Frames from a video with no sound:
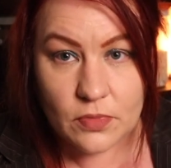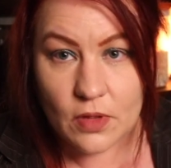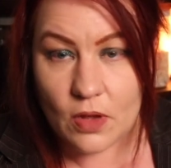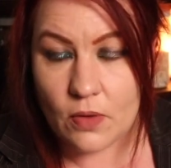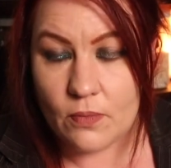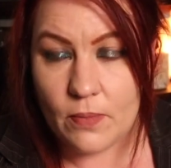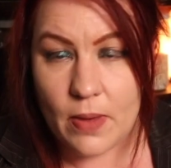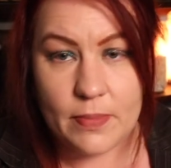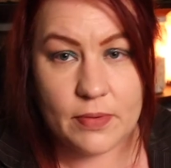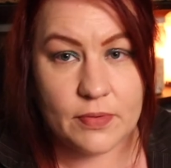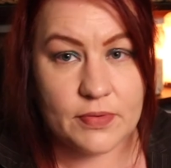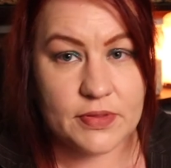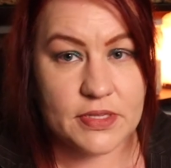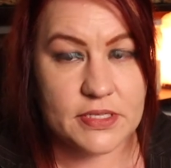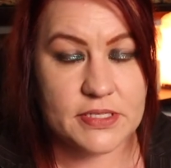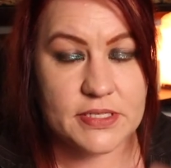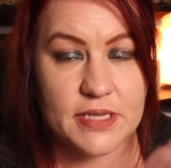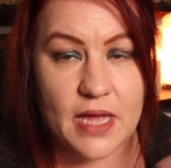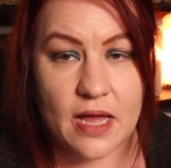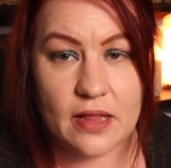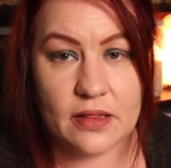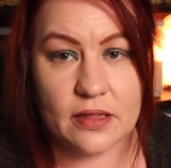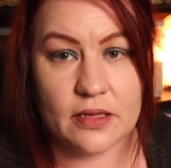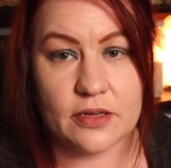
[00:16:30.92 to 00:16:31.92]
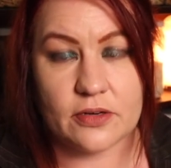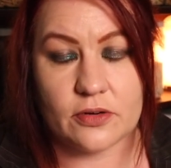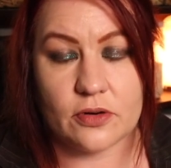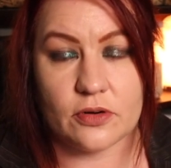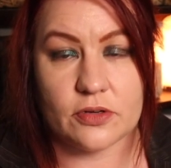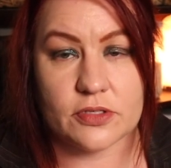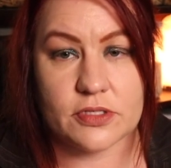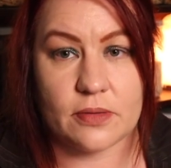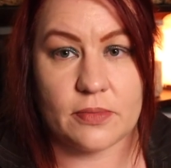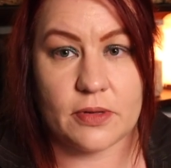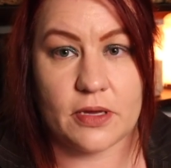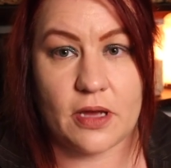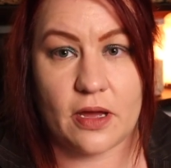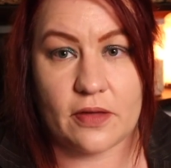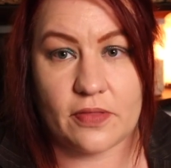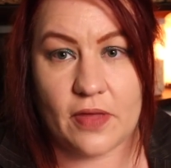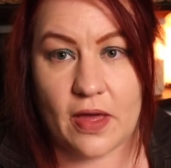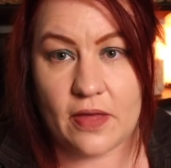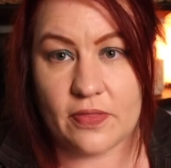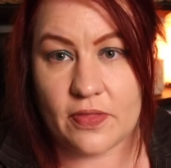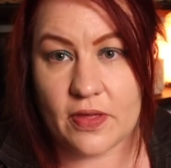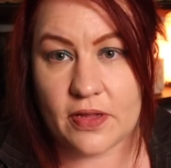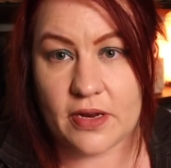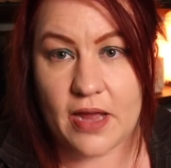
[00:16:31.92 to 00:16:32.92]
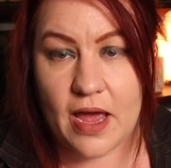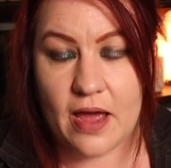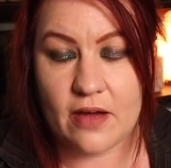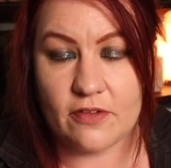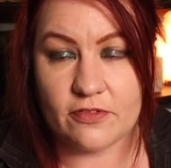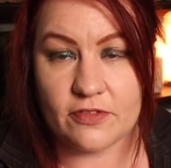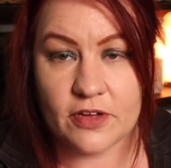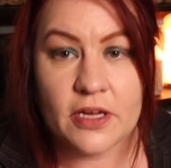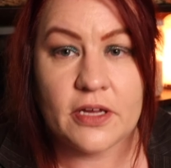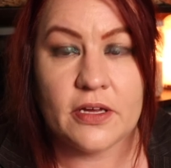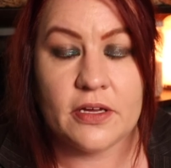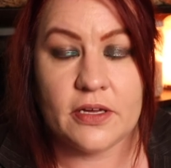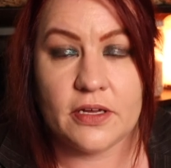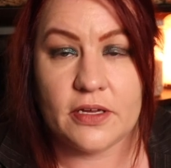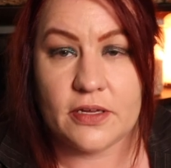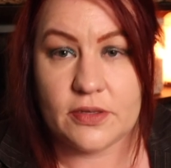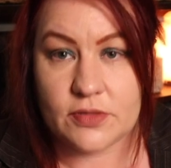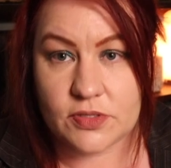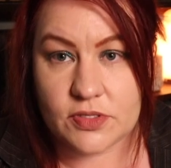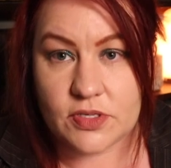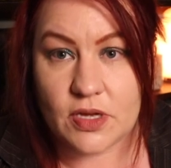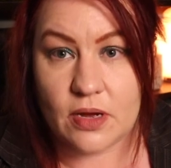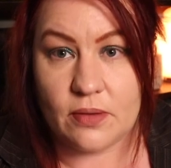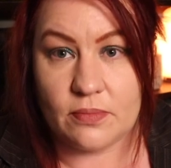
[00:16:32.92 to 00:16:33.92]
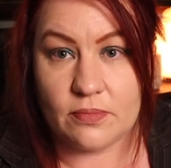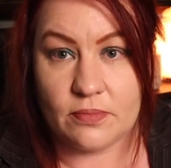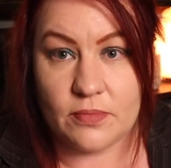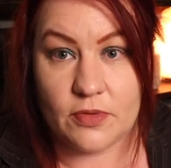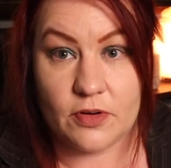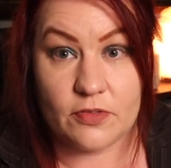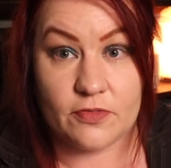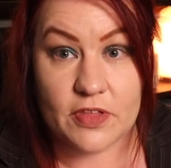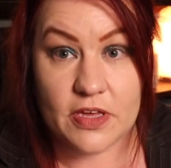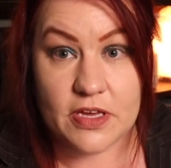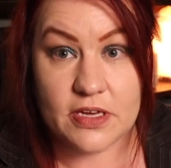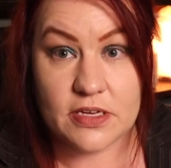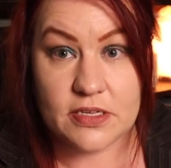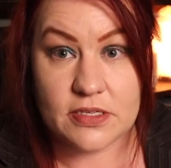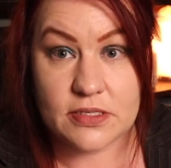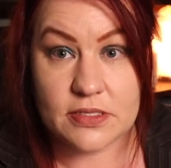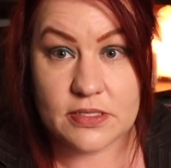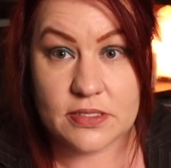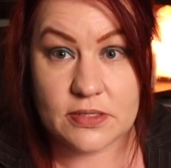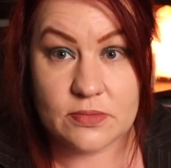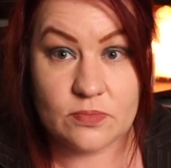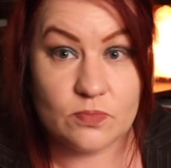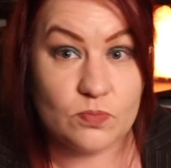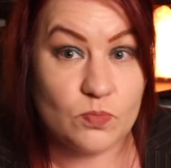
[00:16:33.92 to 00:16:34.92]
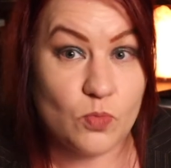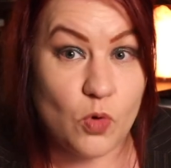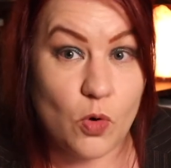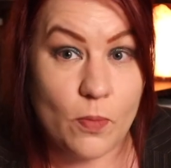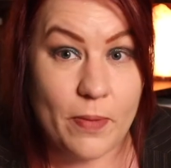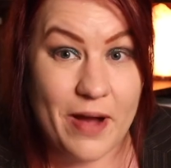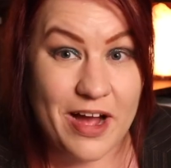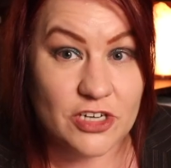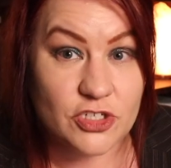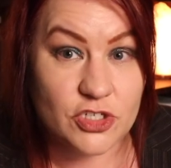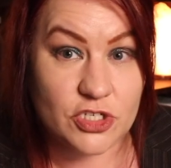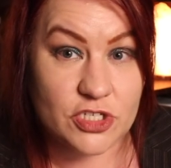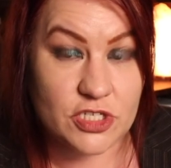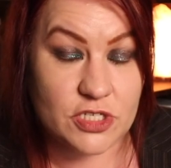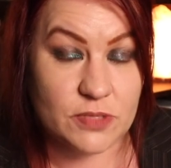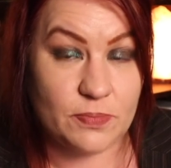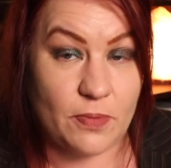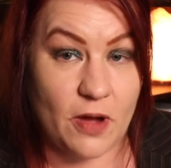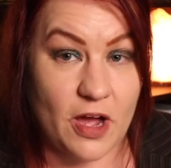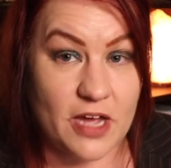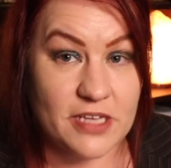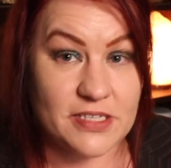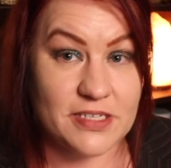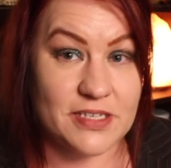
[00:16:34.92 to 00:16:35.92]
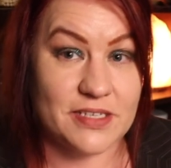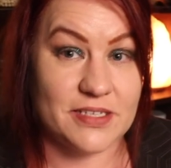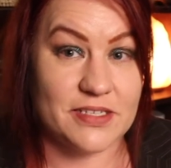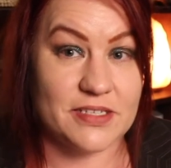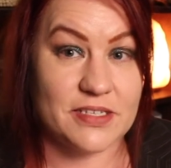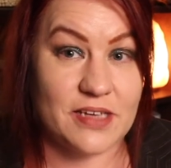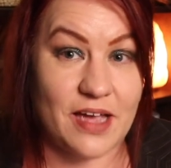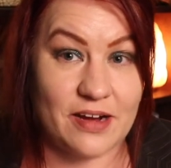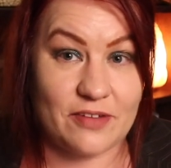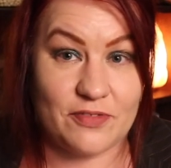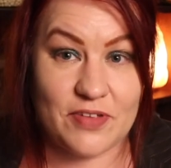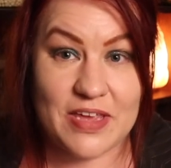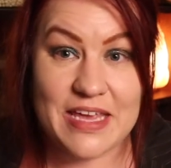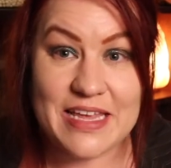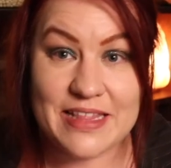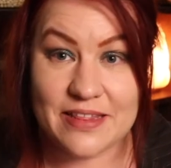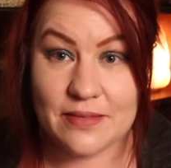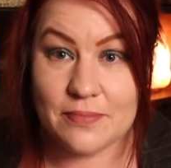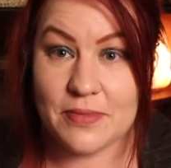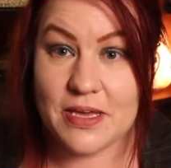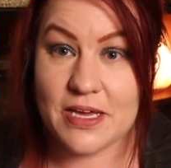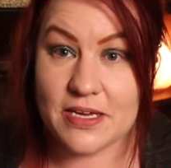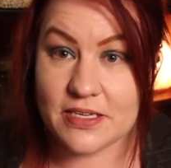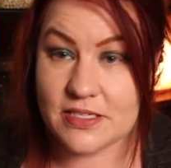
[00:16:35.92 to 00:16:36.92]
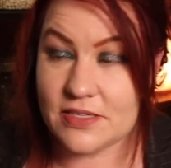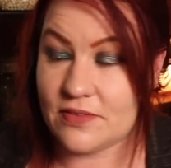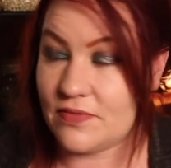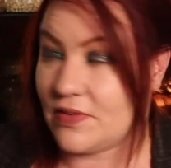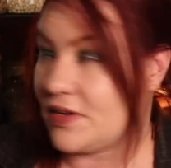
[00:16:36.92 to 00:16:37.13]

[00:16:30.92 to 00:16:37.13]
maybe with a salad or something like that, then have some of these more pungent spices kind of in the mix of